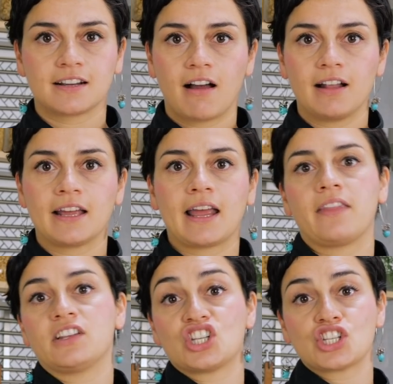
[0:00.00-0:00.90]
the garlic
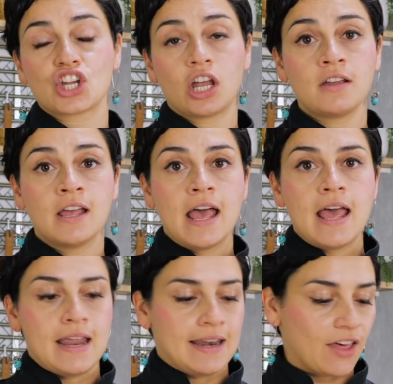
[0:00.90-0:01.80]
and the ginger.
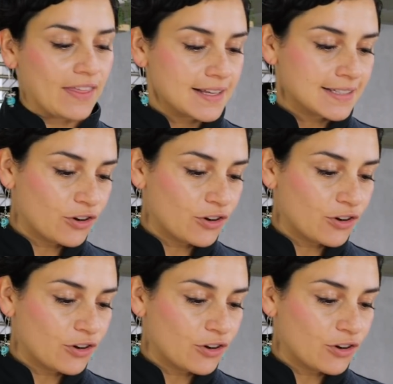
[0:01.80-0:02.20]
Now these